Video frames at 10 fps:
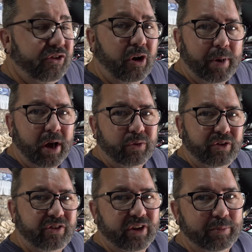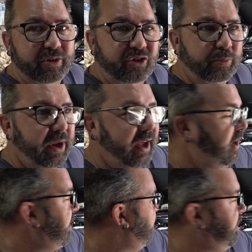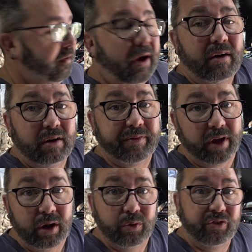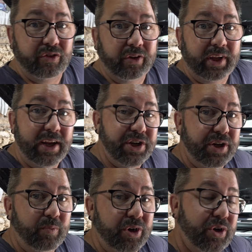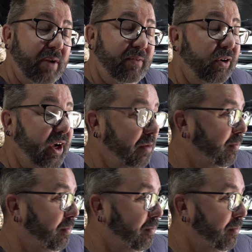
Top hoses seem to split. There are other hoses on the engine, which I'll have a look in a